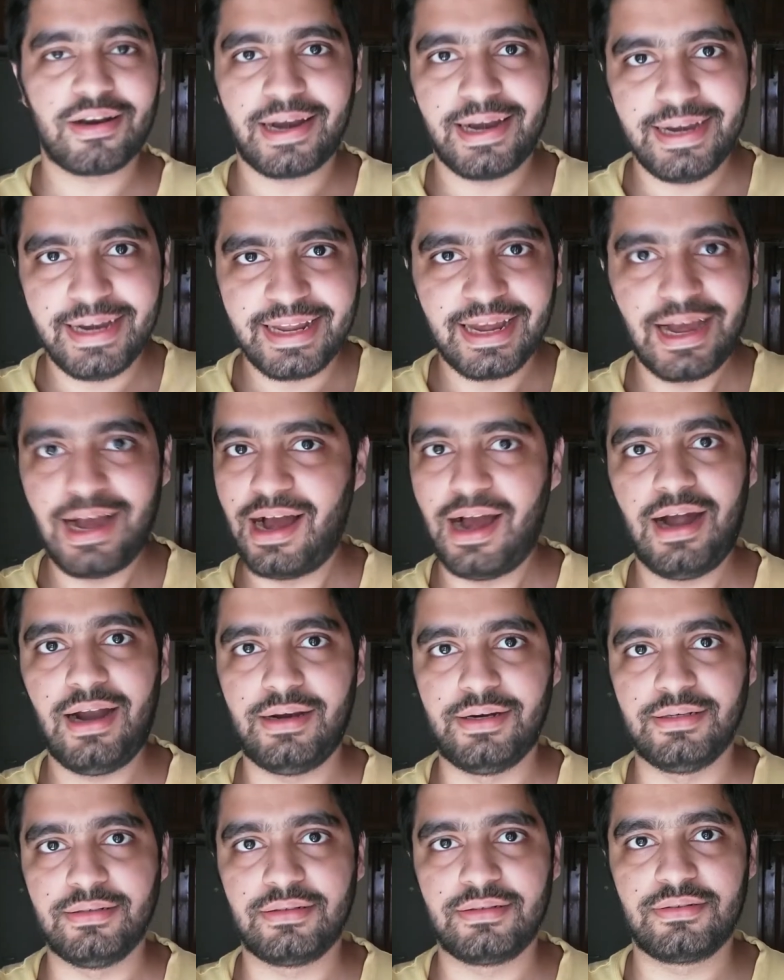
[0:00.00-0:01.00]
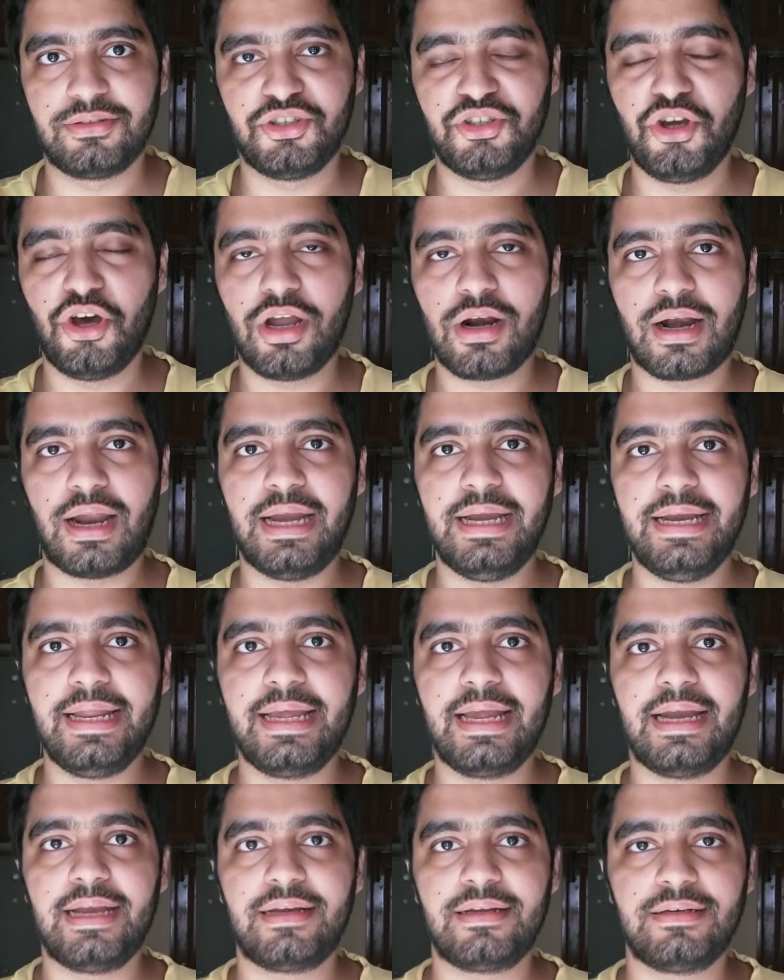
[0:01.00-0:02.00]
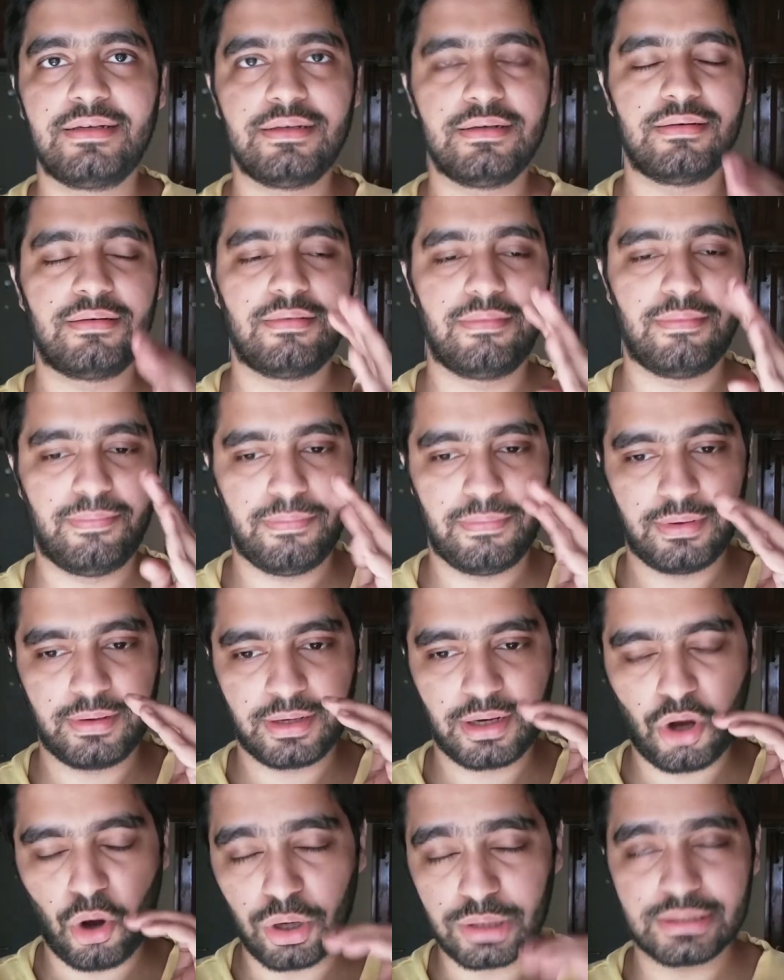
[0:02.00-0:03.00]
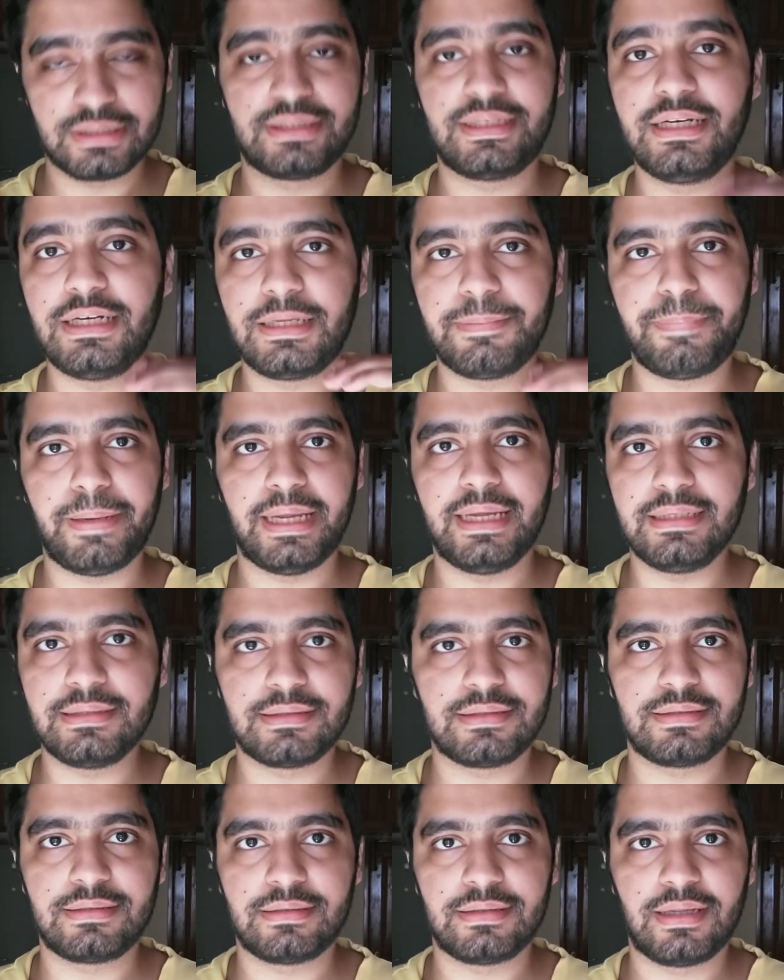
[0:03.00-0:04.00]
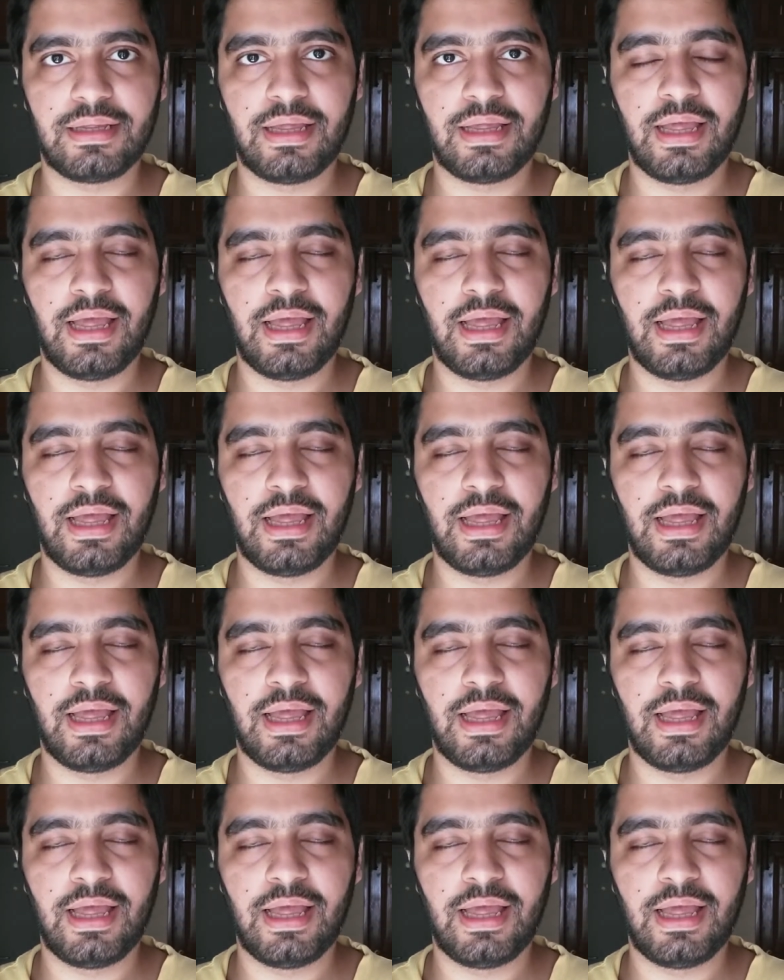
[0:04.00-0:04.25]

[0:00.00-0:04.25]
riding hard. You're riding at a constant pace,